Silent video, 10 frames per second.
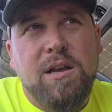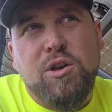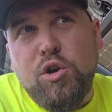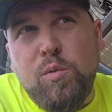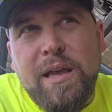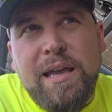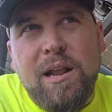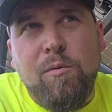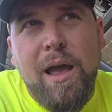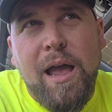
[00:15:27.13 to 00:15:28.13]
Could we
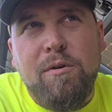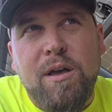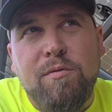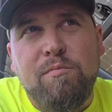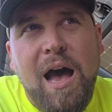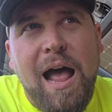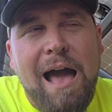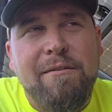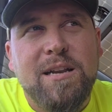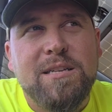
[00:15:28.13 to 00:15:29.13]
get away with not
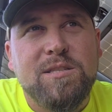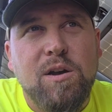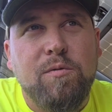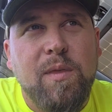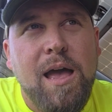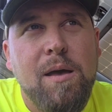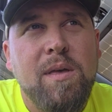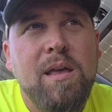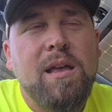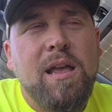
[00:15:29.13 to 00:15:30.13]
having to soak
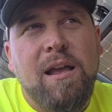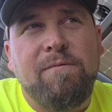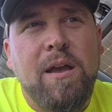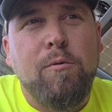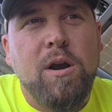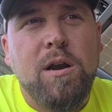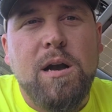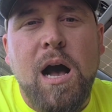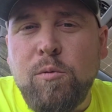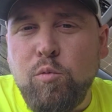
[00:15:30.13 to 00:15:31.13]
them if they were
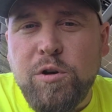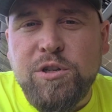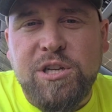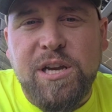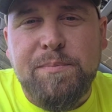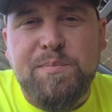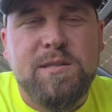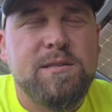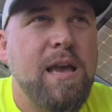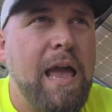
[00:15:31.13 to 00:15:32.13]
on wood
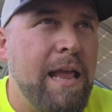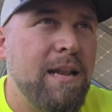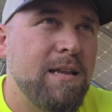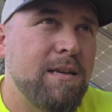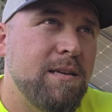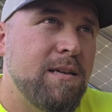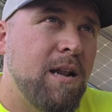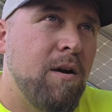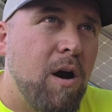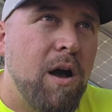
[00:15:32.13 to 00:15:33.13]
chips and,
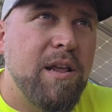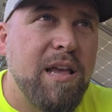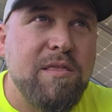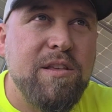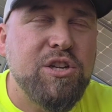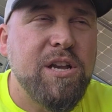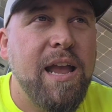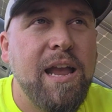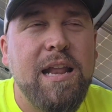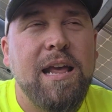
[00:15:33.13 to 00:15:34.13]
you know, in the
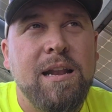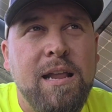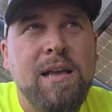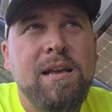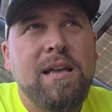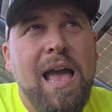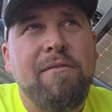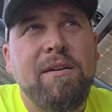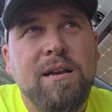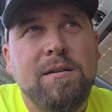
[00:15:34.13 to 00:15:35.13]
shade, and
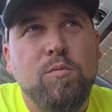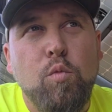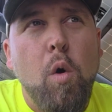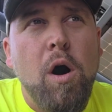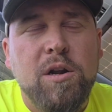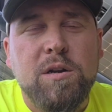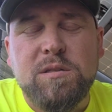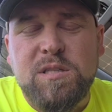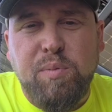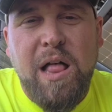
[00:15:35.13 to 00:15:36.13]
having water
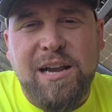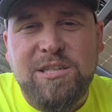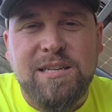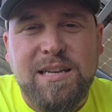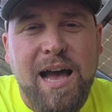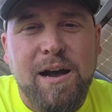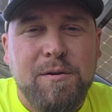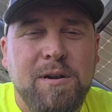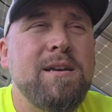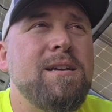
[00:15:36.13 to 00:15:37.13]
splashing
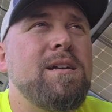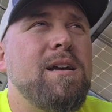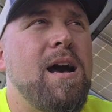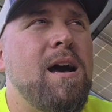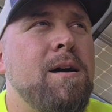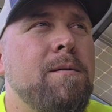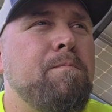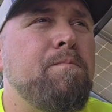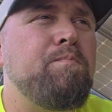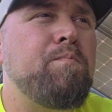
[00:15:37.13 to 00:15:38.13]
down
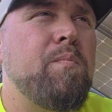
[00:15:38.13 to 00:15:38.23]
on